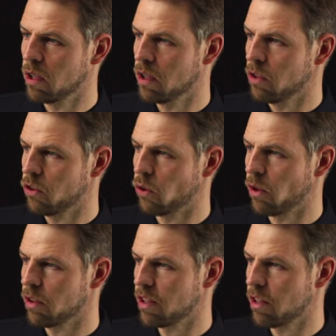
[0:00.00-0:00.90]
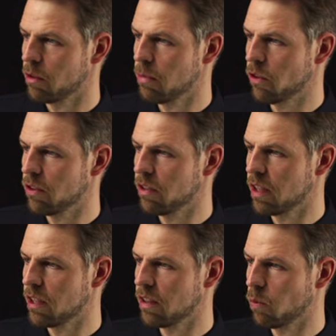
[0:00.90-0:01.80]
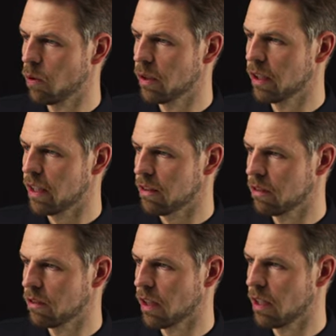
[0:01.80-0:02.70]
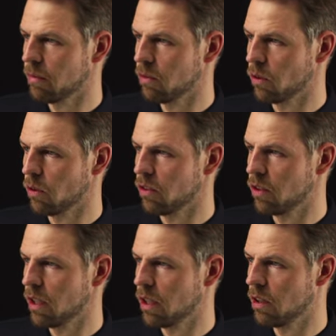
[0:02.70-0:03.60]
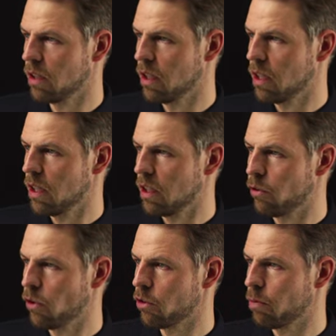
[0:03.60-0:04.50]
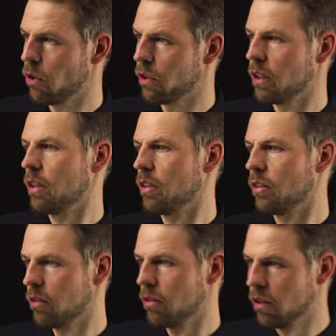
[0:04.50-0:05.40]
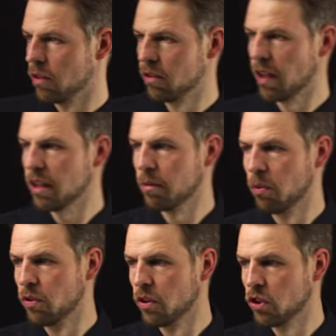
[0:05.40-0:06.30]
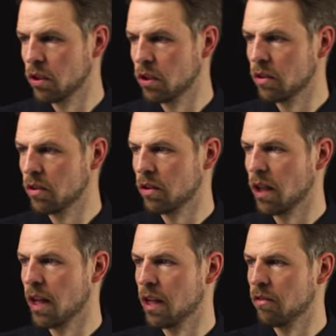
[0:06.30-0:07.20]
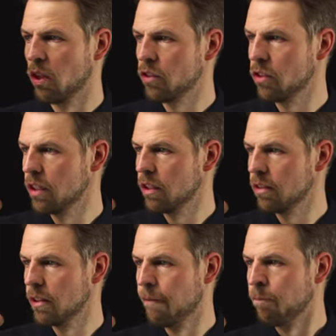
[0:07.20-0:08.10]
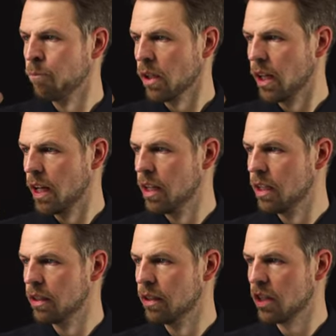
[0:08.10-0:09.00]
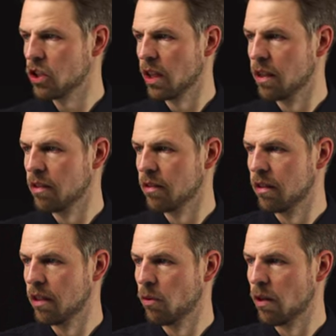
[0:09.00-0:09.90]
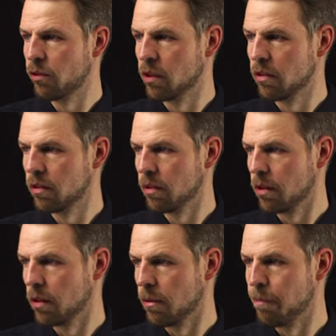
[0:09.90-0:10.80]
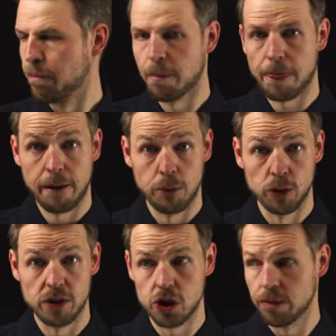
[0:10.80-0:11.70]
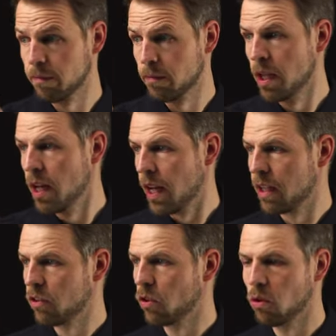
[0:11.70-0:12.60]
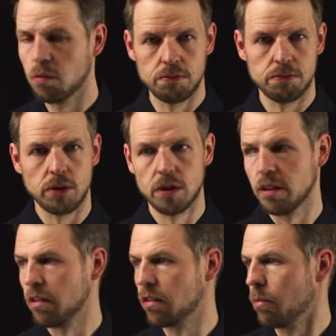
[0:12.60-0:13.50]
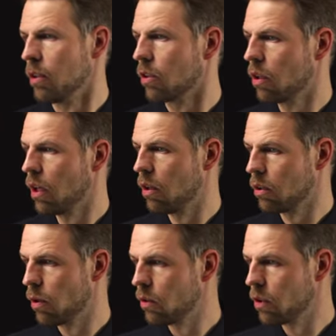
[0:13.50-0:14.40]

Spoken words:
storing stuff in matrices, and this is what we get. Okay, so you see here, the first plot is the state, positions, and velocities, and in dashed lines, the reference position. And so, you know, this is a bit crowded